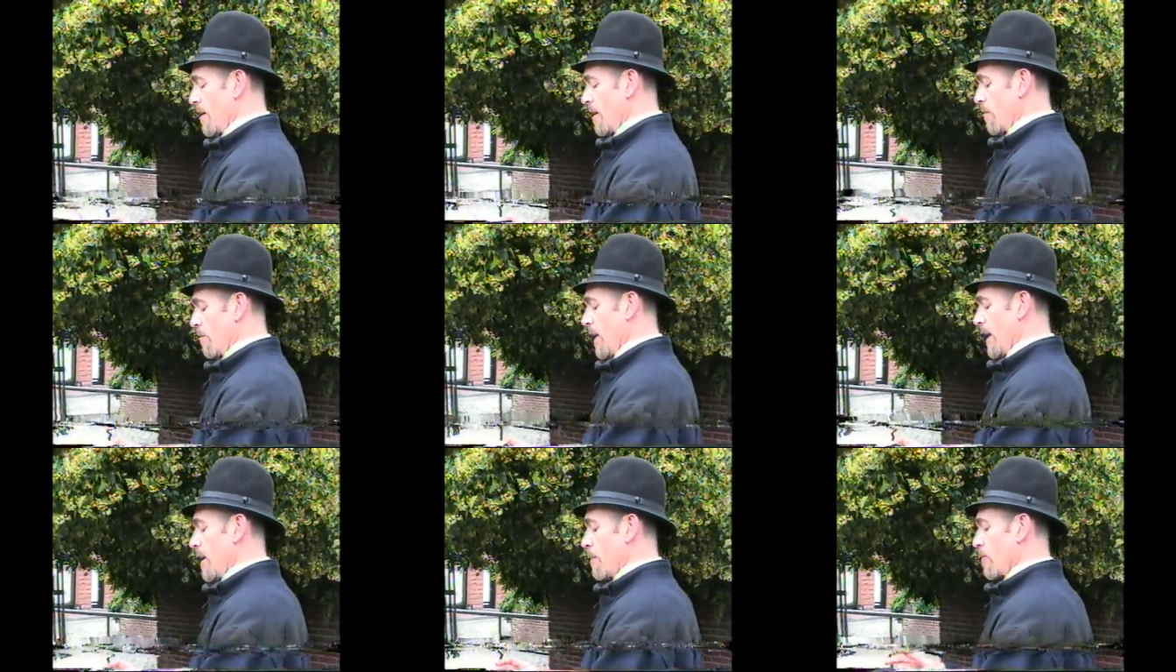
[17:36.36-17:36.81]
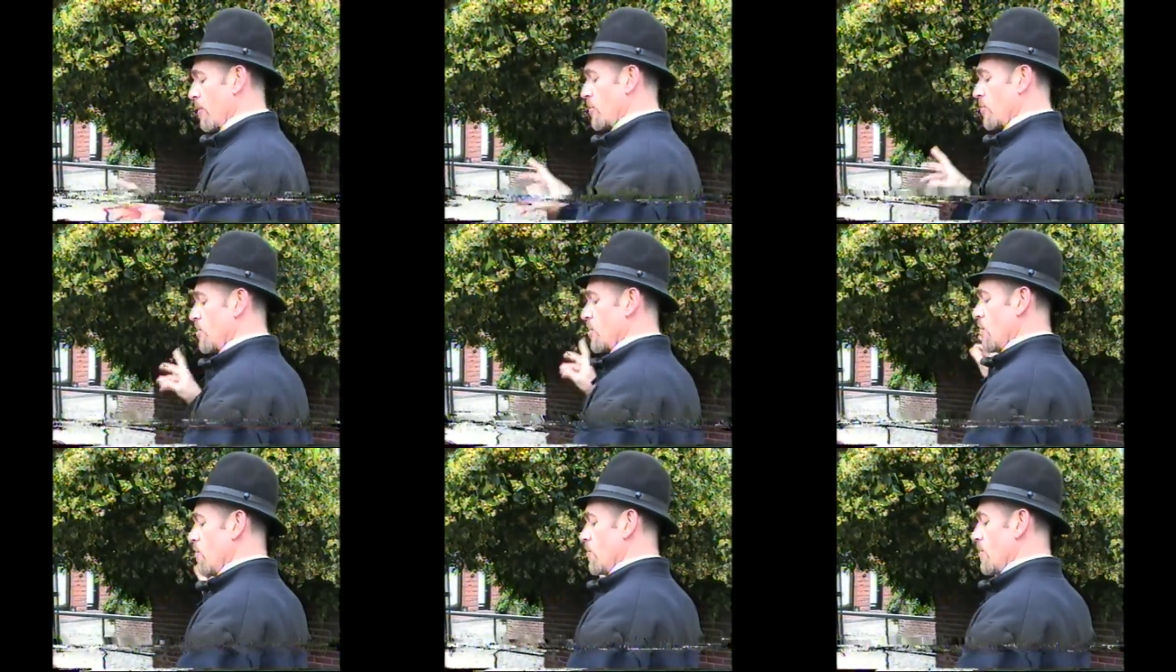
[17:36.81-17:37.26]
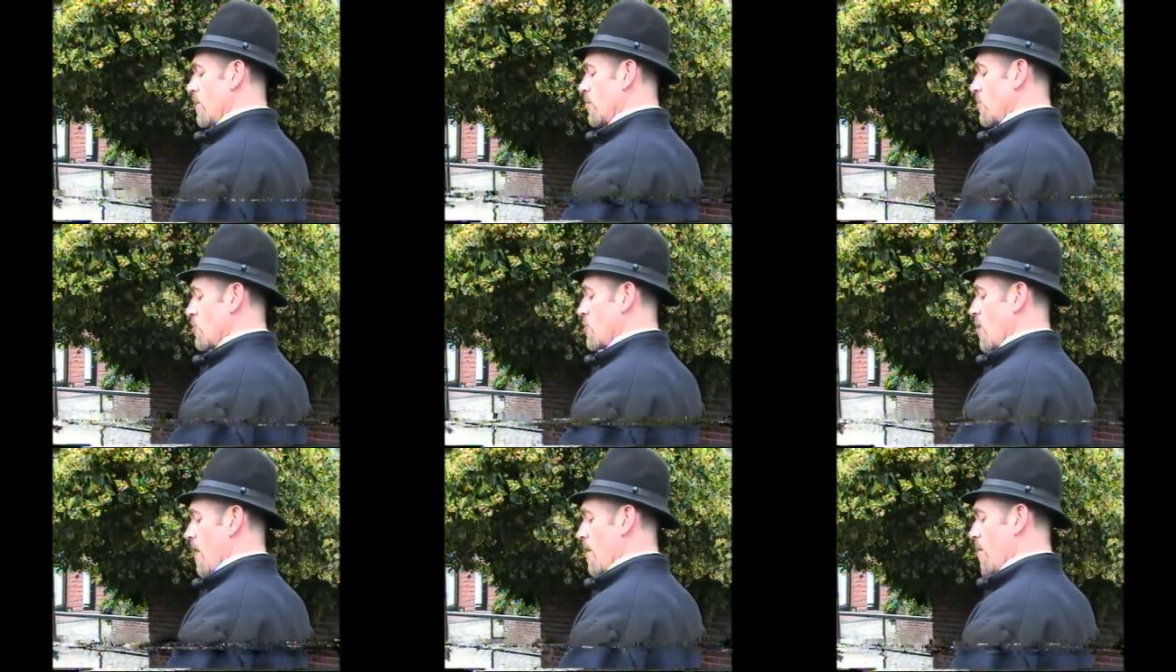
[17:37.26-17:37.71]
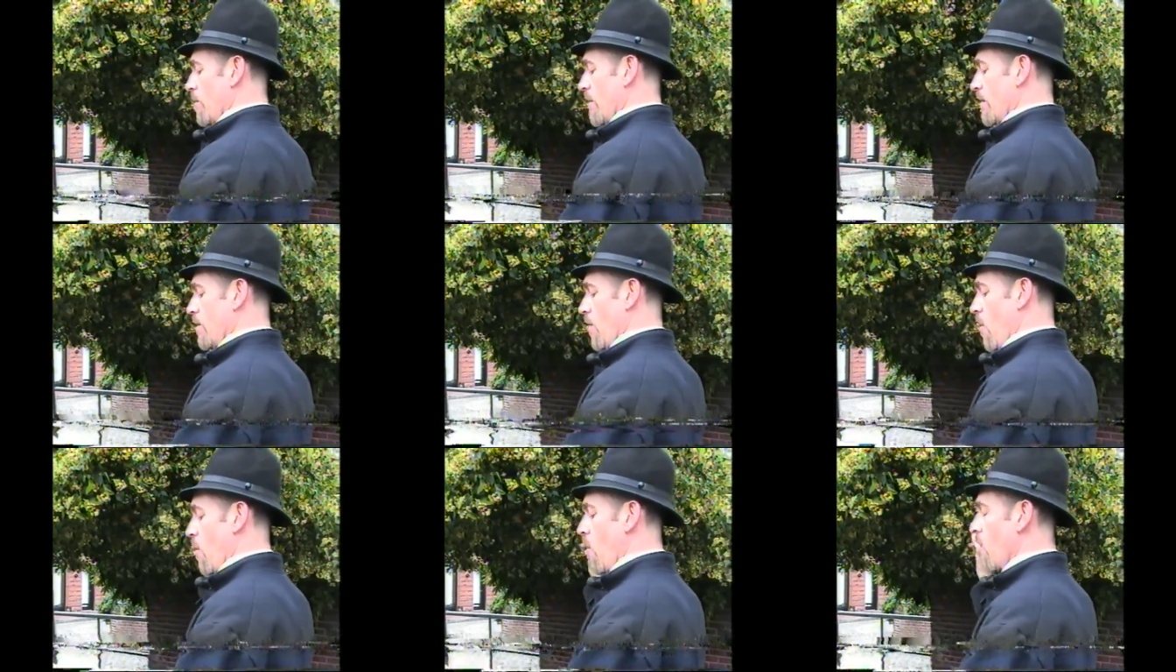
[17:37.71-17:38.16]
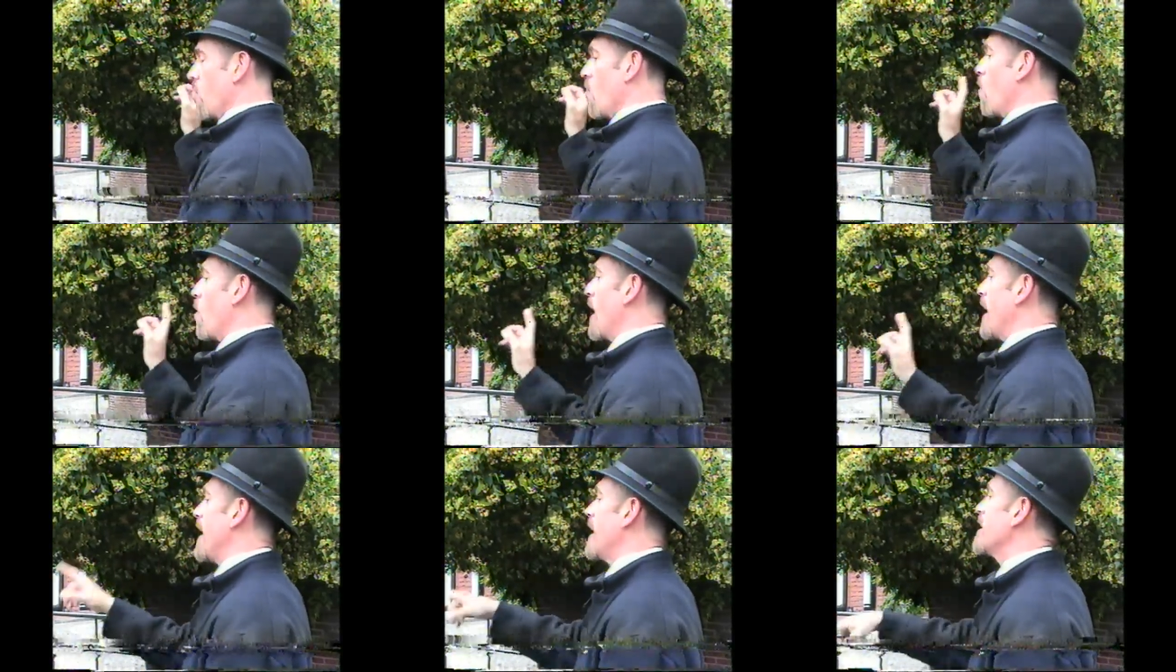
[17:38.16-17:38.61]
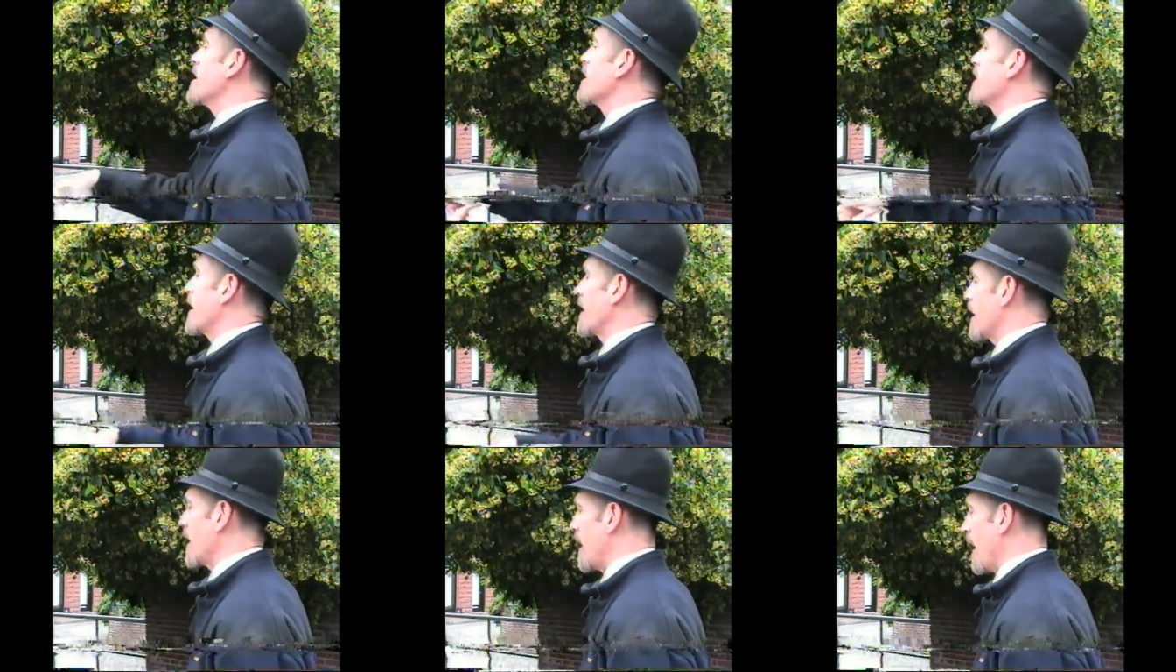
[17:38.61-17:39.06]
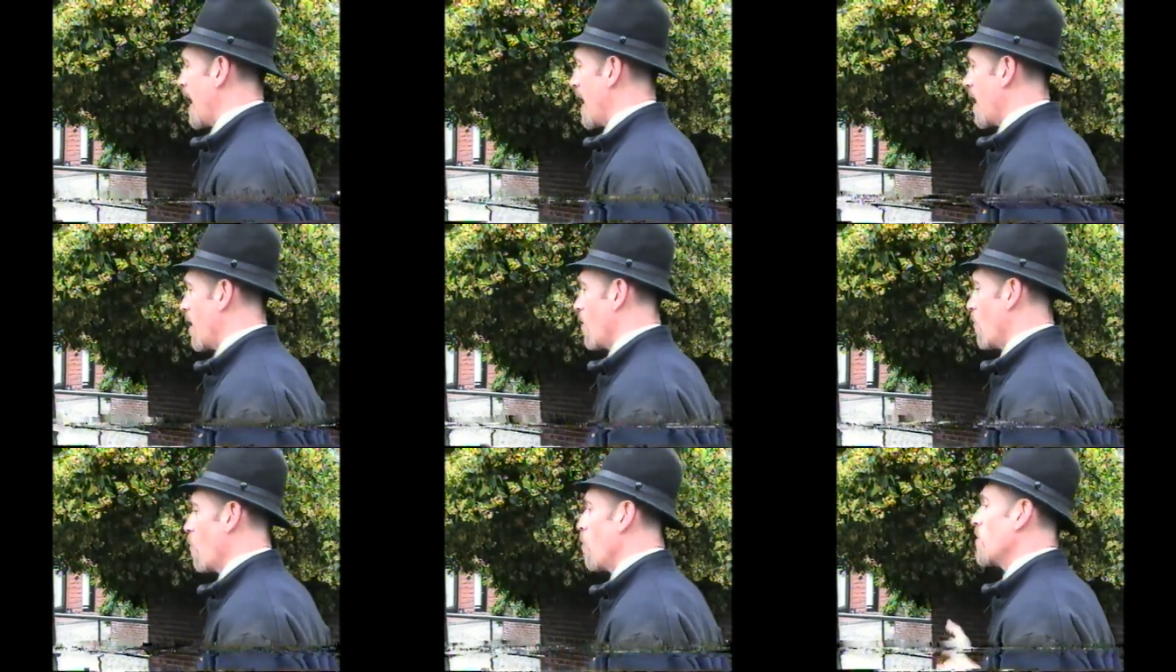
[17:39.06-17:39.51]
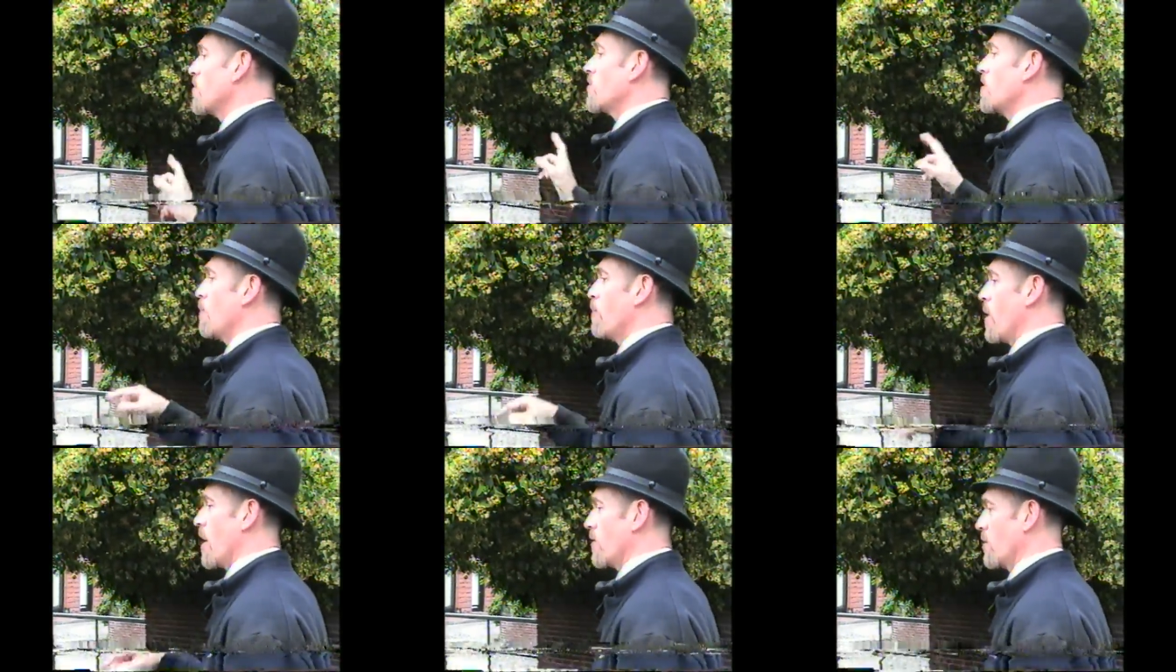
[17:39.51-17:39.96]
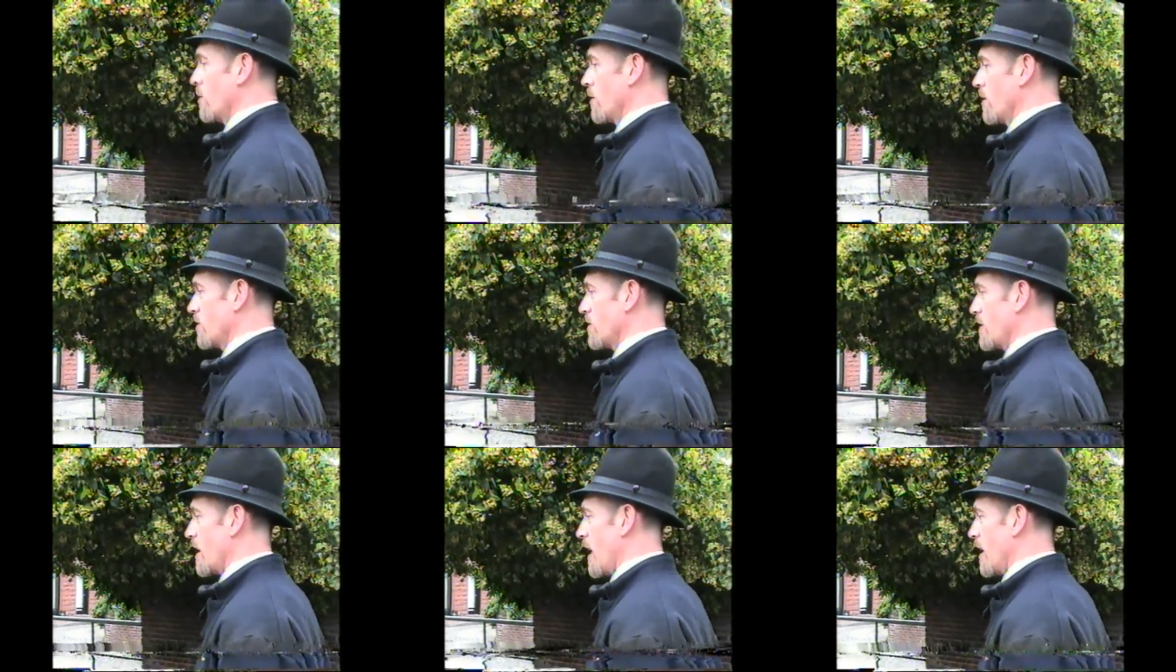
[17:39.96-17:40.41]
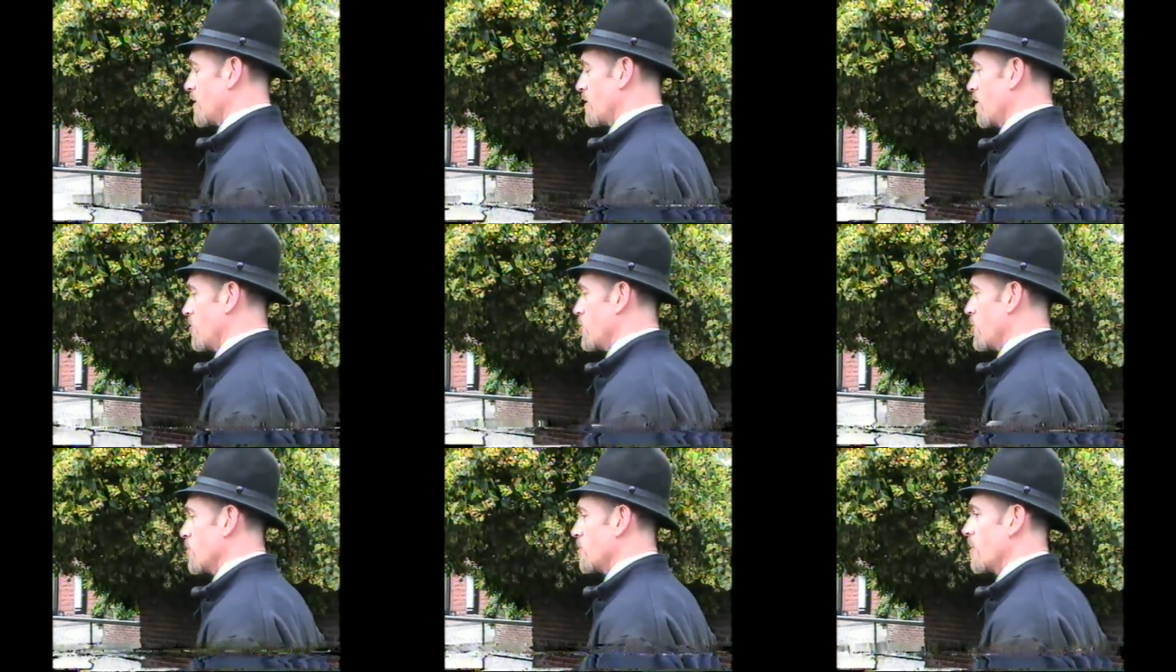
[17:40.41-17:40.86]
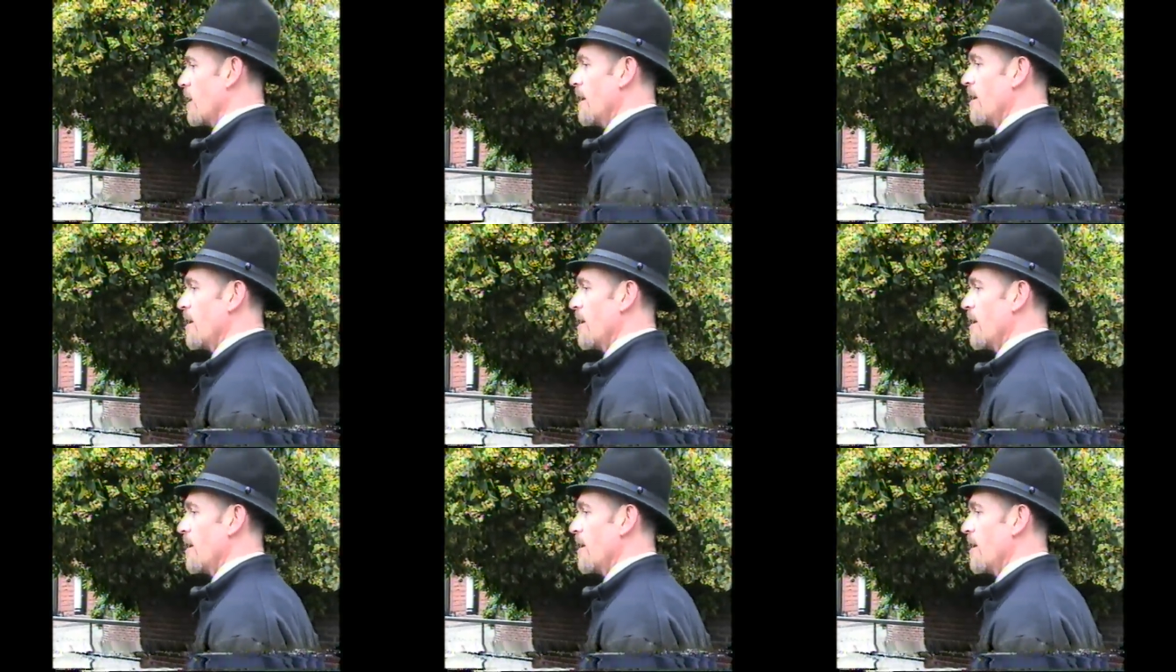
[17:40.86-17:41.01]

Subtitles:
But he pursued this gentleman all the way into the canal with the bundle of sausages,